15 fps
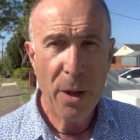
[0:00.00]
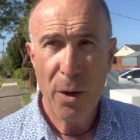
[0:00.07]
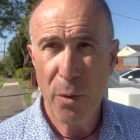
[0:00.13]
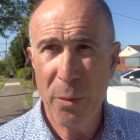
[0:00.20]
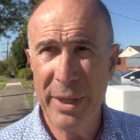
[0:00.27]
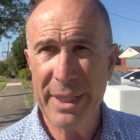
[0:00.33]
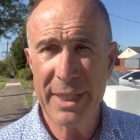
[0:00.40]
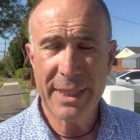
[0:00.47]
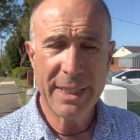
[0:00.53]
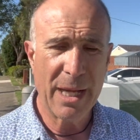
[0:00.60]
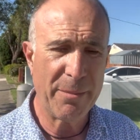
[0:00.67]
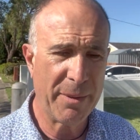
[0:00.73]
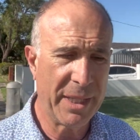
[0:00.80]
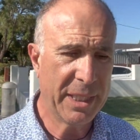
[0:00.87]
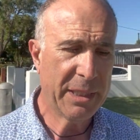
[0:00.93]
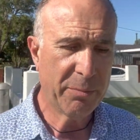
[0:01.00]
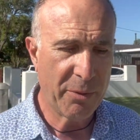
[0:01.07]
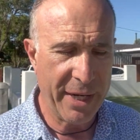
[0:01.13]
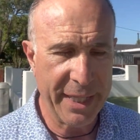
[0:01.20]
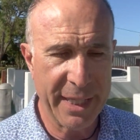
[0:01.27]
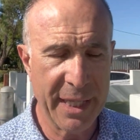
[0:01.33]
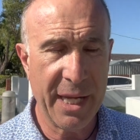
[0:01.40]
winter, summer,
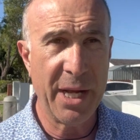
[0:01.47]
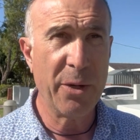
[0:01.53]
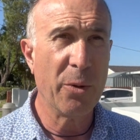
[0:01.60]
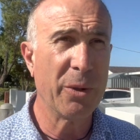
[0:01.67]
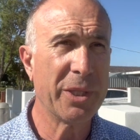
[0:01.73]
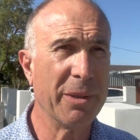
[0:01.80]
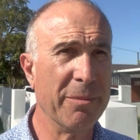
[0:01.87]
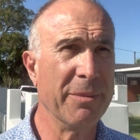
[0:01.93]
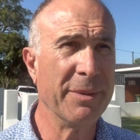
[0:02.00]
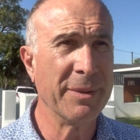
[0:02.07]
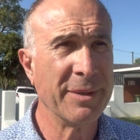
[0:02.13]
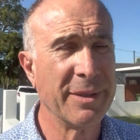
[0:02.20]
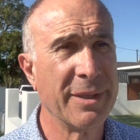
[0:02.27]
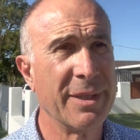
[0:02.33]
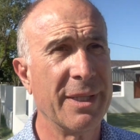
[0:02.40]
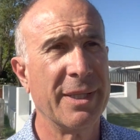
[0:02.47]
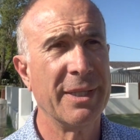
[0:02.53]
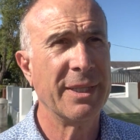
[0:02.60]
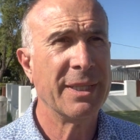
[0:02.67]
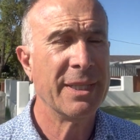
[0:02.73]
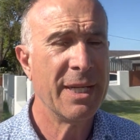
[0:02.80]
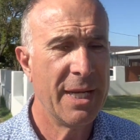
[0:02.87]
spring and autumn.
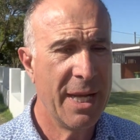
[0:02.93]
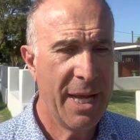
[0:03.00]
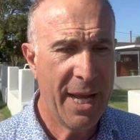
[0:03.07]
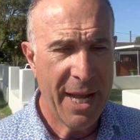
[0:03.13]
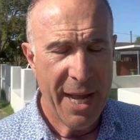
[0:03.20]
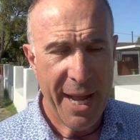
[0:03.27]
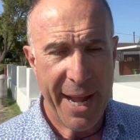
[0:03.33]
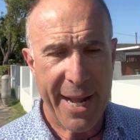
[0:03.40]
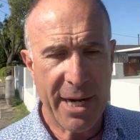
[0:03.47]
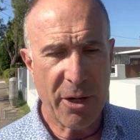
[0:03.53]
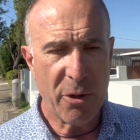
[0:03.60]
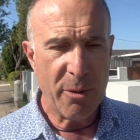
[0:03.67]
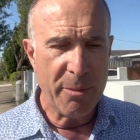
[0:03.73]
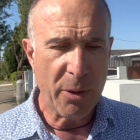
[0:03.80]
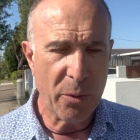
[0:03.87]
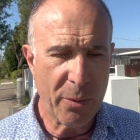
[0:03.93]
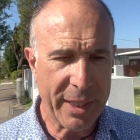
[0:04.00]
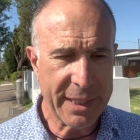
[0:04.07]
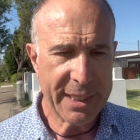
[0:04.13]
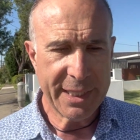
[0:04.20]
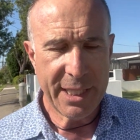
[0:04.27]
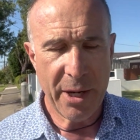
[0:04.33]
And I remember
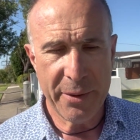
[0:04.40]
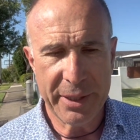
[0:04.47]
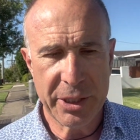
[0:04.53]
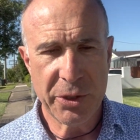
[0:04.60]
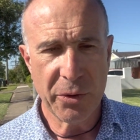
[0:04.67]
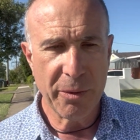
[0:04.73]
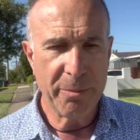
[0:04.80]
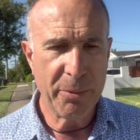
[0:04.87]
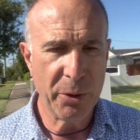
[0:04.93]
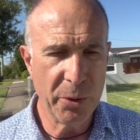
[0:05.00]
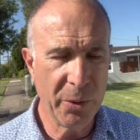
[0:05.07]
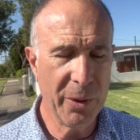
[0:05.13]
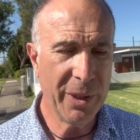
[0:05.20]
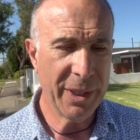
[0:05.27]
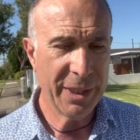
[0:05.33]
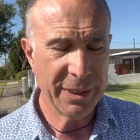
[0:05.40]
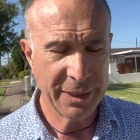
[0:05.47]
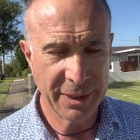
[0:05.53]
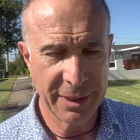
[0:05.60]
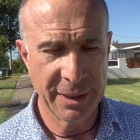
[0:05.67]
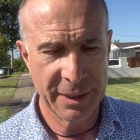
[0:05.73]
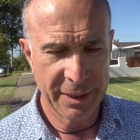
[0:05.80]
once going to a pool,
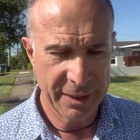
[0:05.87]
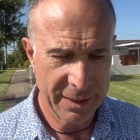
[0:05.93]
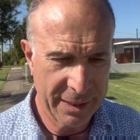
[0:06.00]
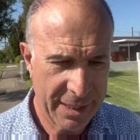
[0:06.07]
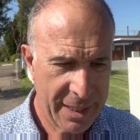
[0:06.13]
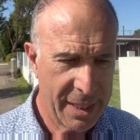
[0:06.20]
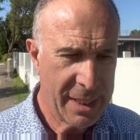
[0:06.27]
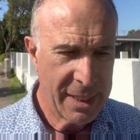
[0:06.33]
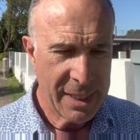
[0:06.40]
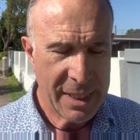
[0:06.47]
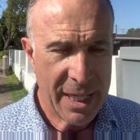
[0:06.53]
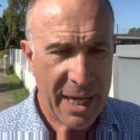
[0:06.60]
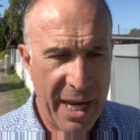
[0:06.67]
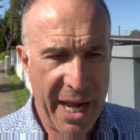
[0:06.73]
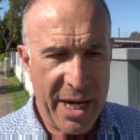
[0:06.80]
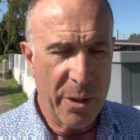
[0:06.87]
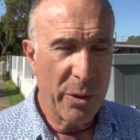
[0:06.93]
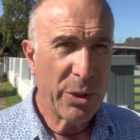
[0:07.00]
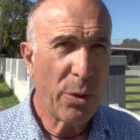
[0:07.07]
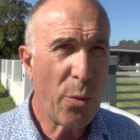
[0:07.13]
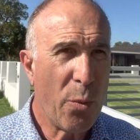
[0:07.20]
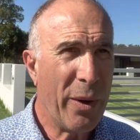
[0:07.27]
and it
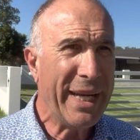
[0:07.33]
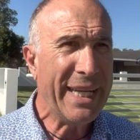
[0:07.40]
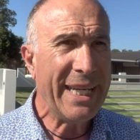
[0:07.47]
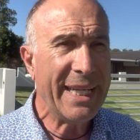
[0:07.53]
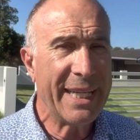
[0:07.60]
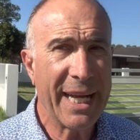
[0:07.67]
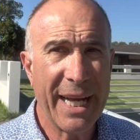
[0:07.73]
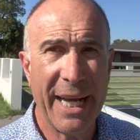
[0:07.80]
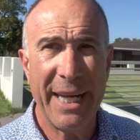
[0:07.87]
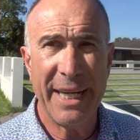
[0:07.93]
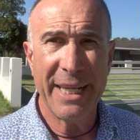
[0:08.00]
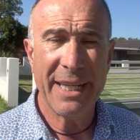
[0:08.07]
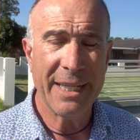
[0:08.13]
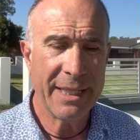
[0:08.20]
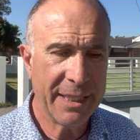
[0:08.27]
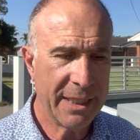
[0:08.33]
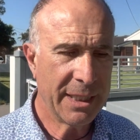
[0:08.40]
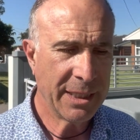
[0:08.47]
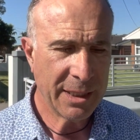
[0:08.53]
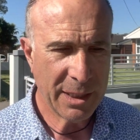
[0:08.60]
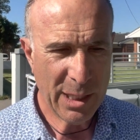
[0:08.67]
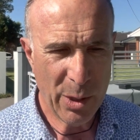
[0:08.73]
was a windy day,
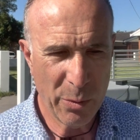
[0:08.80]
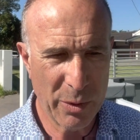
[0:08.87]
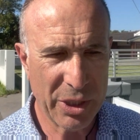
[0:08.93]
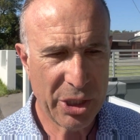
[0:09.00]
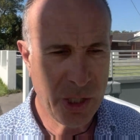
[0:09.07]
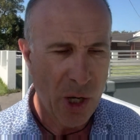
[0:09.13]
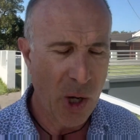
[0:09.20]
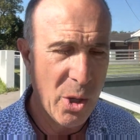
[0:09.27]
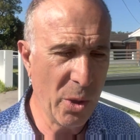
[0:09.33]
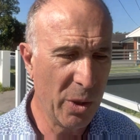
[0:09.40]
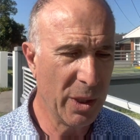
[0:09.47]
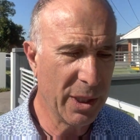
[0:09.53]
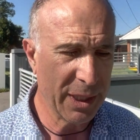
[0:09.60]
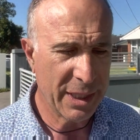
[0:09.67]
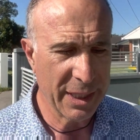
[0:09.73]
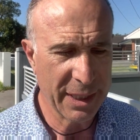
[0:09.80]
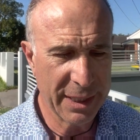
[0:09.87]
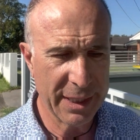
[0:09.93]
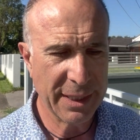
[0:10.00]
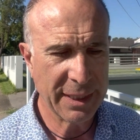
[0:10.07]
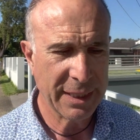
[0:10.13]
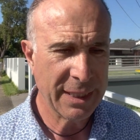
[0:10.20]
it was cold,
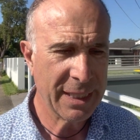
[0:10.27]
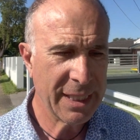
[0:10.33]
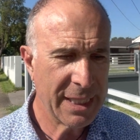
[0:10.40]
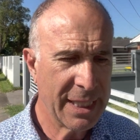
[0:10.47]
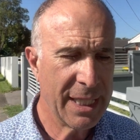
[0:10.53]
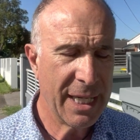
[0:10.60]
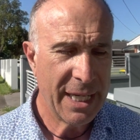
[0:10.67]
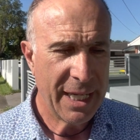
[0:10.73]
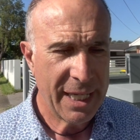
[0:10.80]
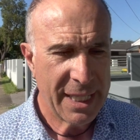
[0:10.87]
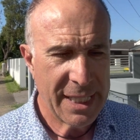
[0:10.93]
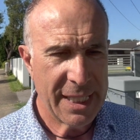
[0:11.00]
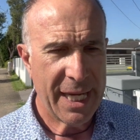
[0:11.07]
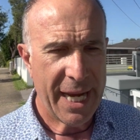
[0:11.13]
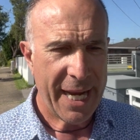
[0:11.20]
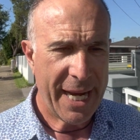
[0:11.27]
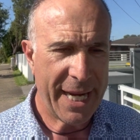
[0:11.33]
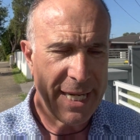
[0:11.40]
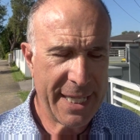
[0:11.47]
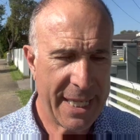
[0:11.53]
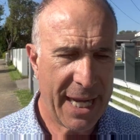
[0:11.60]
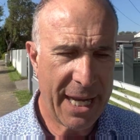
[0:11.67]

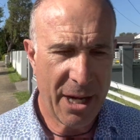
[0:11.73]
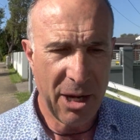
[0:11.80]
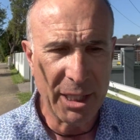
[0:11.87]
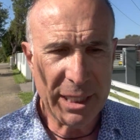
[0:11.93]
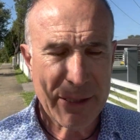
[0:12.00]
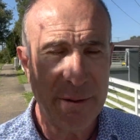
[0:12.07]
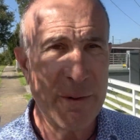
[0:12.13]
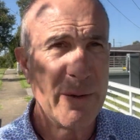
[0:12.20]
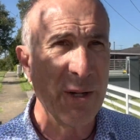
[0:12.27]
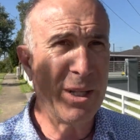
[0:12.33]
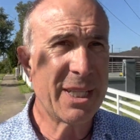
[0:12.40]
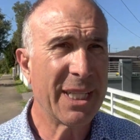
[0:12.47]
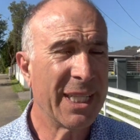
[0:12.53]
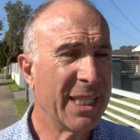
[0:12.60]
and I just felt